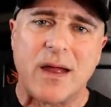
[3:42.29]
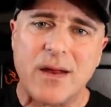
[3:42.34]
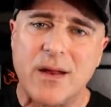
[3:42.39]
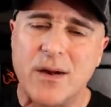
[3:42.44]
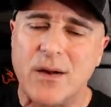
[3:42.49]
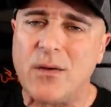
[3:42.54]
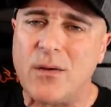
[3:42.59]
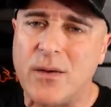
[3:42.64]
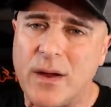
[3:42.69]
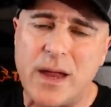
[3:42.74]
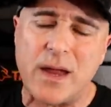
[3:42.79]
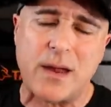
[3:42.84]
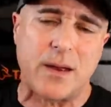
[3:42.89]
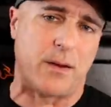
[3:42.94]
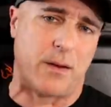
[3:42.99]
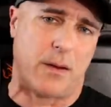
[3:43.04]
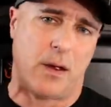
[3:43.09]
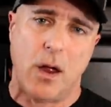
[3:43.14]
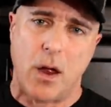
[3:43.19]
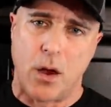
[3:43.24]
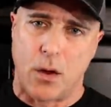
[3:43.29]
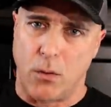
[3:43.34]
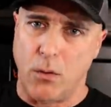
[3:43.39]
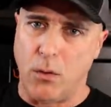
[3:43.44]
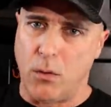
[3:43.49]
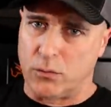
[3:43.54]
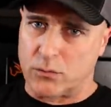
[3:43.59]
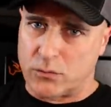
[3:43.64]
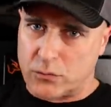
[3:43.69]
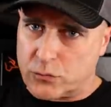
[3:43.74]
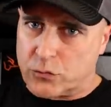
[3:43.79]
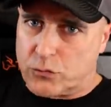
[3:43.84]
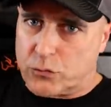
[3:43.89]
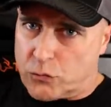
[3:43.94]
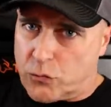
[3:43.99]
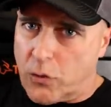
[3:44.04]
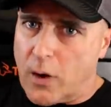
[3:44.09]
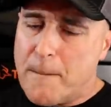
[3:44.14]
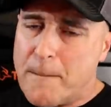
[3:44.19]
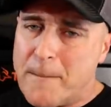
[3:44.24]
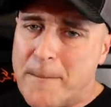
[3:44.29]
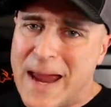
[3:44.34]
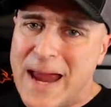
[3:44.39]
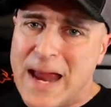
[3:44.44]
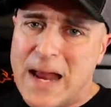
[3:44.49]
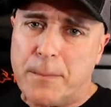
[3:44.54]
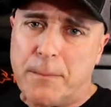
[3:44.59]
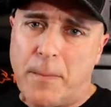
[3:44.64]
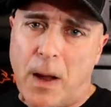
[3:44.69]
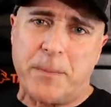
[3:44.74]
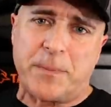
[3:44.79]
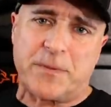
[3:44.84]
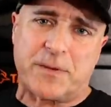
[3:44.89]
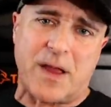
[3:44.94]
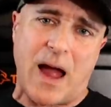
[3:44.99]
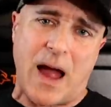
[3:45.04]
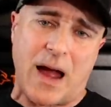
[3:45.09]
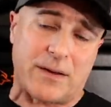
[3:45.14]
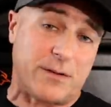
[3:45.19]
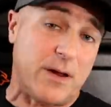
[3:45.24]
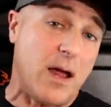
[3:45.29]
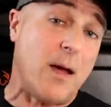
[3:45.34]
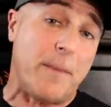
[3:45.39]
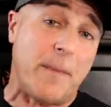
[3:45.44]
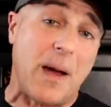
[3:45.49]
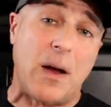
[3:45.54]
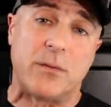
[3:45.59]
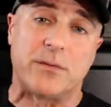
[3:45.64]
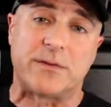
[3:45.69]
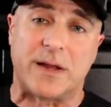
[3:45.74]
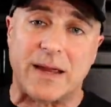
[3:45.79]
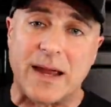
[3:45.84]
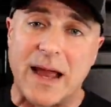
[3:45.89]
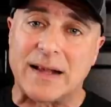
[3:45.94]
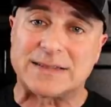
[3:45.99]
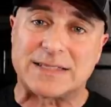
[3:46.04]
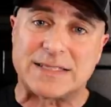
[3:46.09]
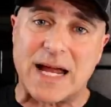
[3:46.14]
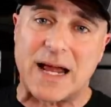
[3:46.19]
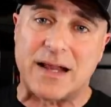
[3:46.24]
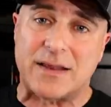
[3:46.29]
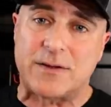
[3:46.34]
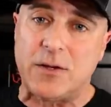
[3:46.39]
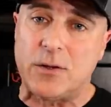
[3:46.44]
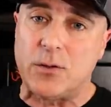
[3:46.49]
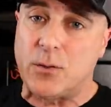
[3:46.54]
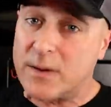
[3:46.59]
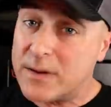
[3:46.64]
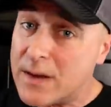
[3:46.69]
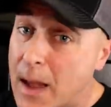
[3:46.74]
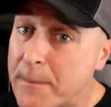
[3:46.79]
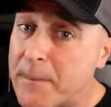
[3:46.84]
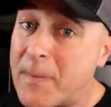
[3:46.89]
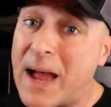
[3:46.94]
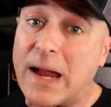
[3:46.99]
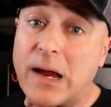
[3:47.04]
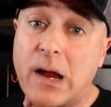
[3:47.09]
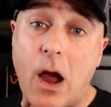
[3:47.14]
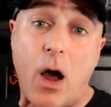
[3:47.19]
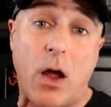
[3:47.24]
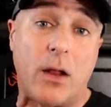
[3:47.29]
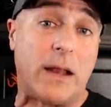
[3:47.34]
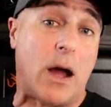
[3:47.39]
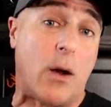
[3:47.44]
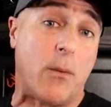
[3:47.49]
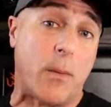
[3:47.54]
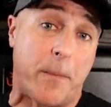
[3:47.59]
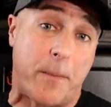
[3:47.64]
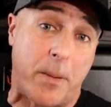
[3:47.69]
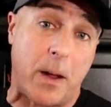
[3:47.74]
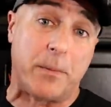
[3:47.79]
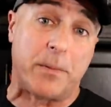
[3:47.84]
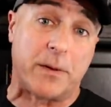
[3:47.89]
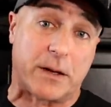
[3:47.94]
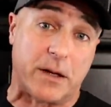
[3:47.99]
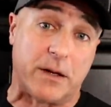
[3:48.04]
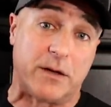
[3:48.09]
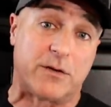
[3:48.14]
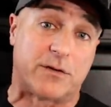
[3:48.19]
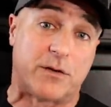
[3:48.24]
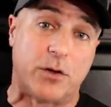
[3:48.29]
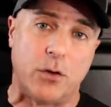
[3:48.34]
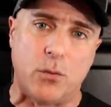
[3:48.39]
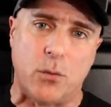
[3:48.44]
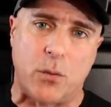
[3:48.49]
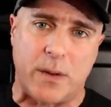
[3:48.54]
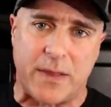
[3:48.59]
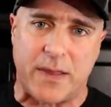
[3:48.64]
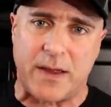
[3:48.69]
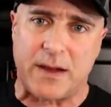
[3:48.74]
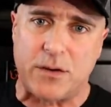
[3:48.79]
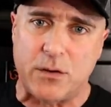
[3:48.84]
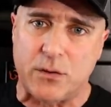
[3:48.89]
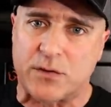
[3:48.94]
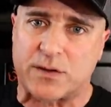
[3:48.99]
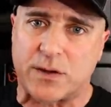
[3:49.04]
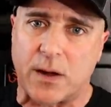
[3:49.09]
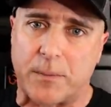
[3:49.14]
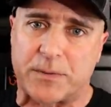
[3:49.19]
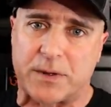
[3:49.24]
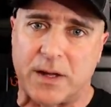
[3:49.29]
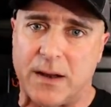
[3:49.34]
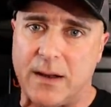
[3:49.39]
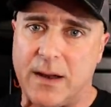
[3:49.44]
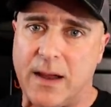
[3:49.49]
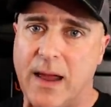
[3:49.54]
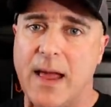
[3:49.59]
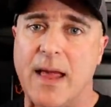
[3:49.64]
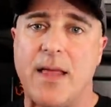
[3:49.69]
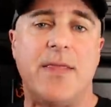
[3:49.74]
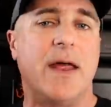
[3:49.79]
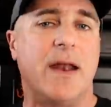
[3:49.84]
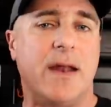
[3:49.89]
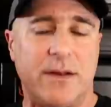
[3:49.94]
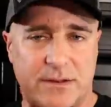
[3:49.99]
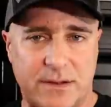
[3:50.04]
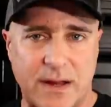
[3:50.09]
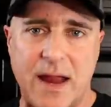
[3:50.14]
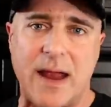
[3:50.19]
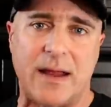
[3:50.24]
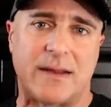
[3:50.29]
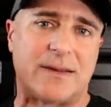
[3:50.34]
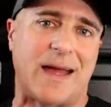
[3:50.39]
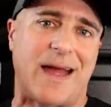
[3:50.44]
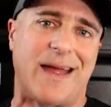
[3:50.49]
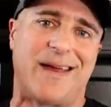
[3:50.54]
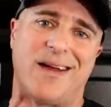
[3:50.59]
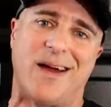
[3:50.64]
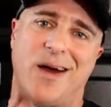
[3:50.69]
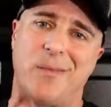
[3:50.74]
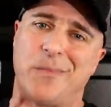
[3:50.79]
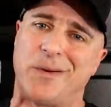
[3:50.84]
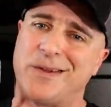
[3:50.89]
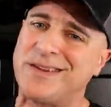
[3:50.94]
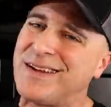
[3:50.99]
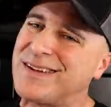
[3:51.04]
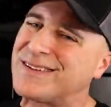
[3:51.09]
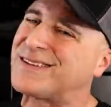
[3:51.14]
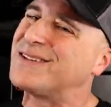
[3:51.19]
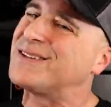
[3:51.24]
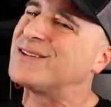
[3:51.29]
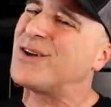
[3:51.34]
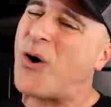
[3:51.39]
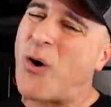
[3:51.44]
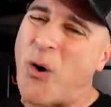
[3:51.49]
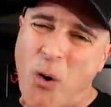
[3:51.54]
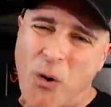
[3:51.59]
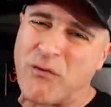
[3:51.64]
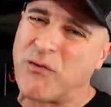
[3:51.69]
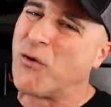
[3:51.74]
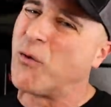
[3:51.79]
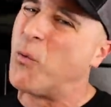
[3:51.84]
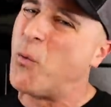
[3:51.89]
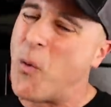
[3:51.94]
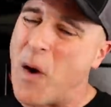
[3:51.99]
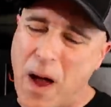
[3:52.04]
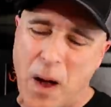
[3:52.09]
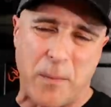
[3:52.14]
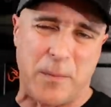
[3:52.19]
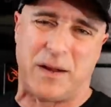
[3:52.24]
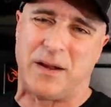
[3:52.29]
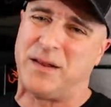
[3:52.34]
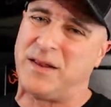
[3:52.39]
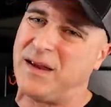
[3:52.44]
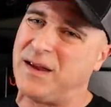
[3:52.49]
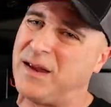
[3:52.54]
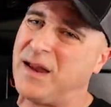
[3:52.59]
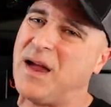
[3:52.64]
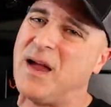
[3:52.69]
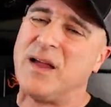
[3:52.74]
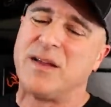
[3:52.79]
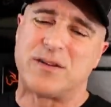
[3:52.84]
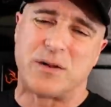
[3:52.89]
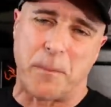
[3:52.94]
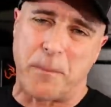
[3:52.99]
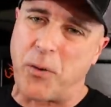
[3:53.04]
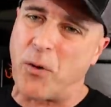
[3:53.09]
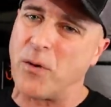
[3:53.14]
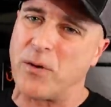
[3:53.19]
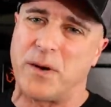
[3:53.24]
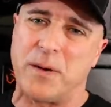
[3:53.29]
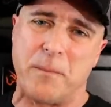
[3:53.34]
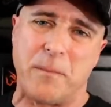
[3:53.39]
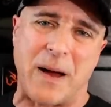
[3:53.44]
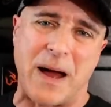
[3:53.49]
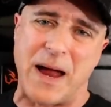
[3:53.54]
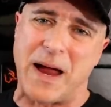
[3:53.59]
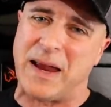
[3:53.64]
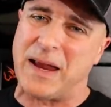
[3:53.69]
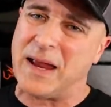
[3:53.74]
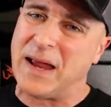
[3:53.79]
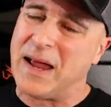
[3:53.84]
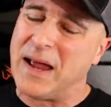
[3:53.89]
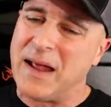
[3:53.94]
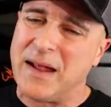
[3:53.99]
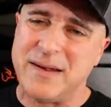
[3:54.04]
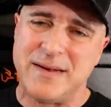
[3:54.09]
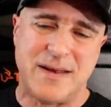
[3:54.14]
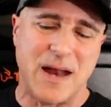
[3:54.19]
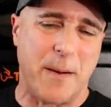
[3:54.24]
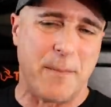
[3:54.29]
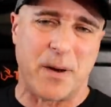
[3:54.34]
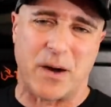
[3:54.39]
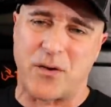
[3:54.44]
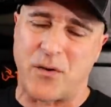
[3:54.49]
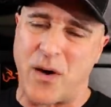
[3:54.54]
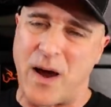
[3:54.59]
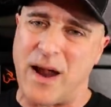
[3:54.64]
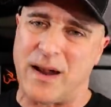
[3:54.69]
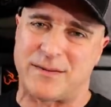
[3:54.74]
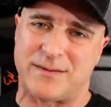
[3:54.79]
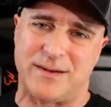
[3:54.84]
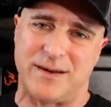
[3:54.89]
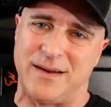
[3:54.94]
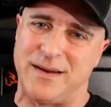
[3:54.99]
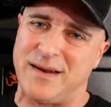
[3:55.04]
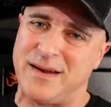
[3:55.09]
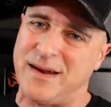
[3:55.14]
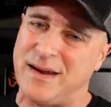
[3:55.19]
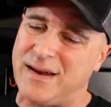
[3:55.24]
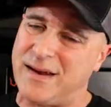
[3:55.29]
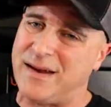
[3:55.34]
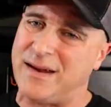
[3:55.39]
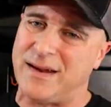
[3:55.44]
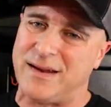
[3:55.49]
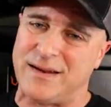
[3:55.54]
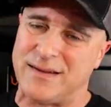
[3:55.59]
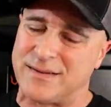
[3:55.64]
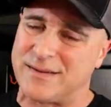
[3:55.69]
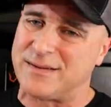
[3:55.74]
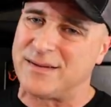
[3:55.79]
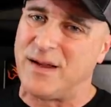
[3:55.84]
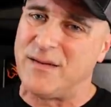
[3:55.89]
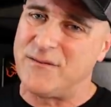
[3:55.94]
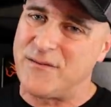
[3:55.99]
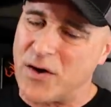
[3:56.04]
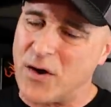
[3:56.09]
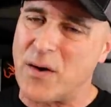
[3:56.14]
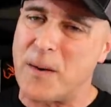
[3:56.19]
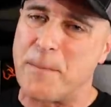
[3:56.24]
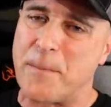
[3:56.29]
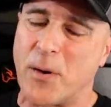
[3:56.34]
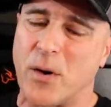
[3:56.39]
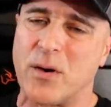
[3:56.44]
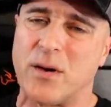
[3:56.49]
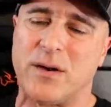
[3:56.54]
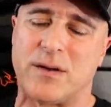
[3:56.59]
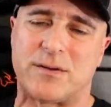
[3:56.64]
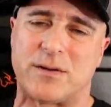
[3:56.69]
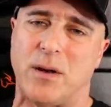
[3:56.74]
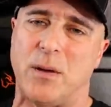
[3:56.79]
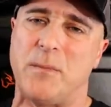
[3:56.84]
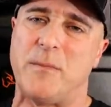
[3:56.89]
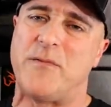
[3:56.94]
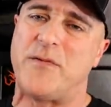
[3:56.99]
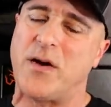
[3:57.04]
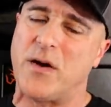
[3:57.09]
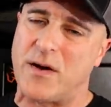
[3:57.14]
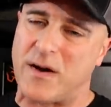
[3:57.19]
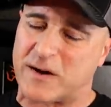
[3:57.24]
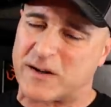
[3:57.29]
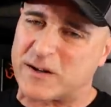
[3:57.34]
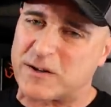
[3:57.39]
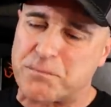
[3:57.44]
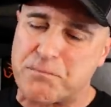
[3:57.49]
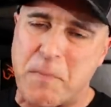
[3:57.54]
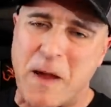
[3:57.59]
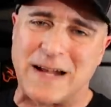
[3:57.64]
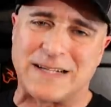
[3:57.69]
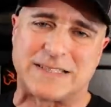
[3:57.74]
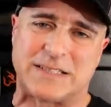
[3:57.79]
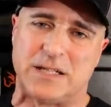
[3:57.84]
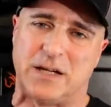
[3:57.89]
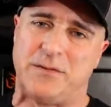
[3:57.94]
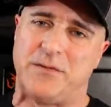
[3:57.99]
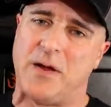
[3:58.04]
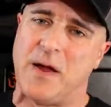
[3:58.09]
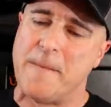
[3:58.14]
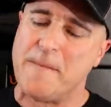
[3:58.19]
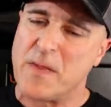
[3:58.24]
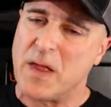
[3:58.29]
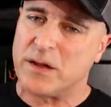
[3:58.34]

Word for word: You know, hey, oh, Trump banned bump stocks. Yep, I was against that too. And yep, I call out Republicans too when they do something that is anti-gun. But this is overwhelmingly supported by Democrats. And it is very burdensome, very expensive.